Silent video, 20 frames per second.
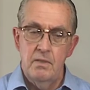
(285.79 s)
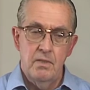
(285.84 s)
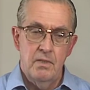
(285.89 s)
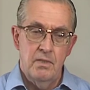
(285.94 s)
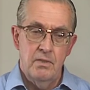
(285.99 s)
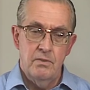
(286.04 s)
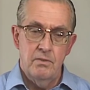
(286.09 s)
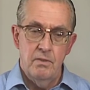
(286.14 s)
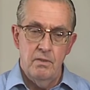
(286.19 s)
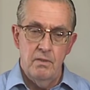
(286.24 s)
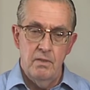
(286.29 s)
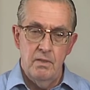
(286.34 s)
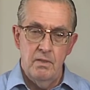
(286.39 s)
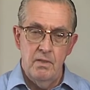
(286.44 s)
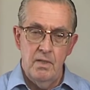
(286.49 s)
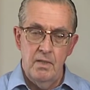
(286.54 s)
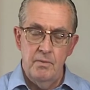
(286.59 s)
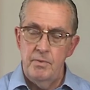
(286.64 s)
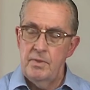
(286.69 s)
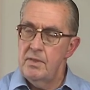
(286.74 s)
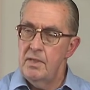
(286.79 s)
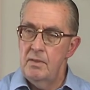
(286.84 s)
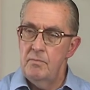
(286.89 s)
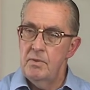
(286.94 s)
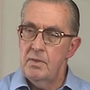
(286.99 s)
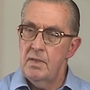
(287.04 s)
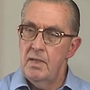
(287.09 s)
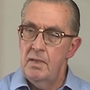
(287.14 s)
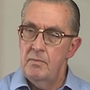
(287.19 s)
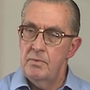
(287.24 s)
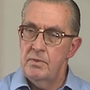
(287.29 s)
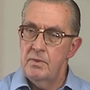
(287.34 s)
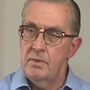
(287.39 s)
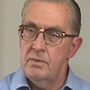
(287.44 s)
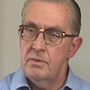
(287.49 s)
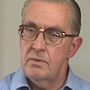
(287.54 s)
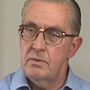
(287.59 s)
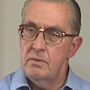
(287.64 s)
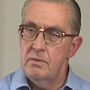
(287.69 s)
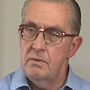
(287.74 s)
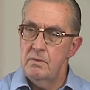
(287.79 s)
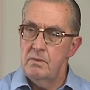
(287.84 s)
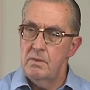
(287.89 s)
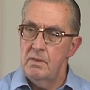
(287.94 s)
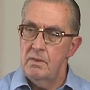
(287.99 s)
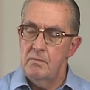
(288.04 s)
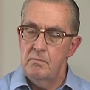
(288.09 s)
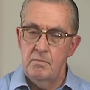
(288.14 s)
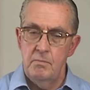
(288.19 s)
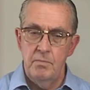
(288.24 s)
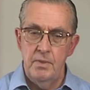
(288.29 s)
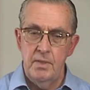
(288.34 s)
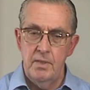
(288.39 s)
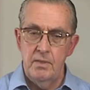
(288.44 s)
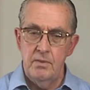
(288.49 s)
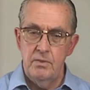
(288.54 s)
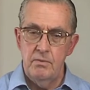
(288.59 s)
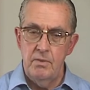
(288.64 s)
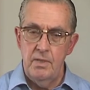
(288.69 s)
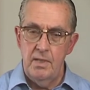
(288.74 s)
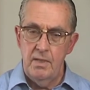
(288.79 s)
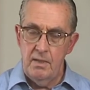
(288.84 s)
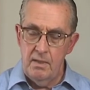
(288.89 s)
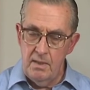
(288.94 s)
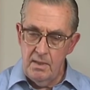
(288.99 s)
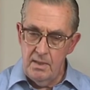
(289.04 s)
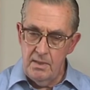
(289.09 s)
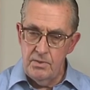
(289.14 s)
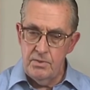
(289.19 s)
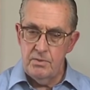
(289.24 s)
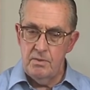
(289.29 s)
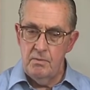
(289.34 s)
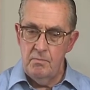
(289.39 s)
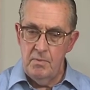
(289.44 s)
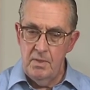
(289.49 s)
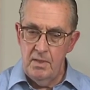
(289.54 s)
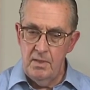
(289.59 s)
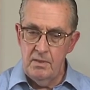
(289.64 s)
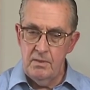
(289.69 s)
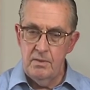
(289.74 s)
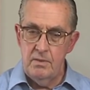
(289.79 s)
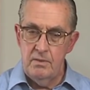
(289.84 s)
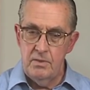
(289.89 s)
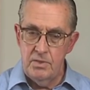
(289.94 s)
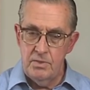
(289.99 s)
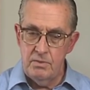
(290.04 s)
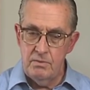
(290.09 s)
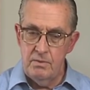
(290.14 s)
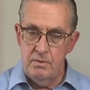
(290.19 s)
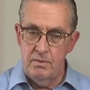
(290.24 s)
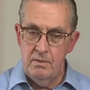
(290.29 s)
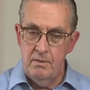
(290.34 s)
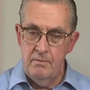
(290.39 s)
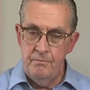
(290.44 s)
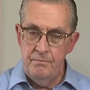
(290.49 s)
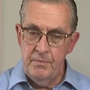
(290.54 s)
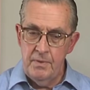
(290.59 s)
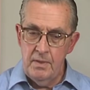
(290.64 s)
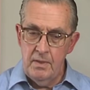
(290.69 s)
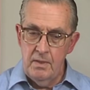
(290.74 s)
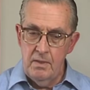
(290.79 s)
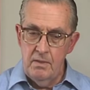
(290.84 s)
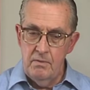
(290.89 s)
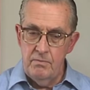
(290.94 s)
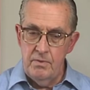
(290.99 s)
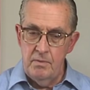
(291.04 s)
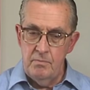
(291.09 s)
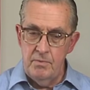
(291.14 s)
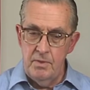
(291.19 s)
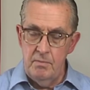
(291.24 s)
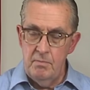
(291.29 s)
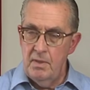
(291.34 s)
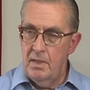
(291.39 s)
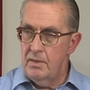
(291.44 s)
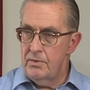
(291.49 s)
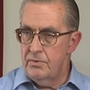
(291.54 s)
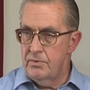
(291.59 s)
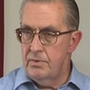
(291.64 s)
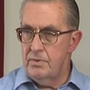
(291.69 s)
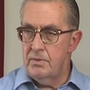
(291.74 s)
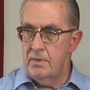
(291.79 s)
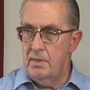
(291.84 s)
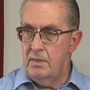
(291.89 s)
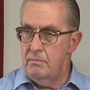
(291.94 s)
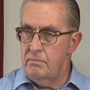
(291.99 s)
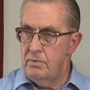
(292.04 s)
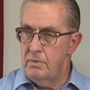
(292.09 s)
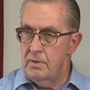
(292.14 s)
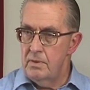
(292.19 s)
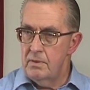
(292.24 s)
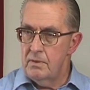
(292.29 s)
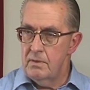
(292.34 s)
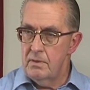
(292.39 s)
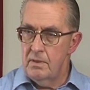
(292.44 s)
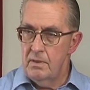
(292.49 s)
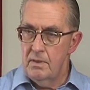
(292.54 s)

until I became a communist and began to analyze American history from the Marxist standpoint.